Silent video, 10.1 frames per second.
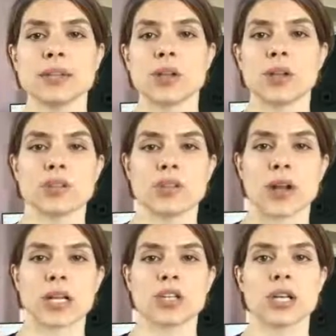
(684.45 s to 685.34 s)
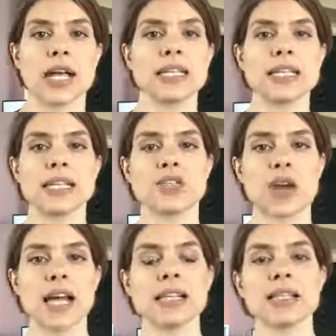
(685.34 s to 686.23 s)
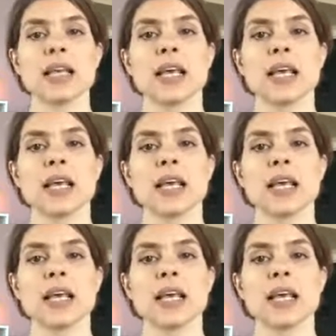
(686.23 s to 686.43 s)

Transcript: It's called stretch and de-stress.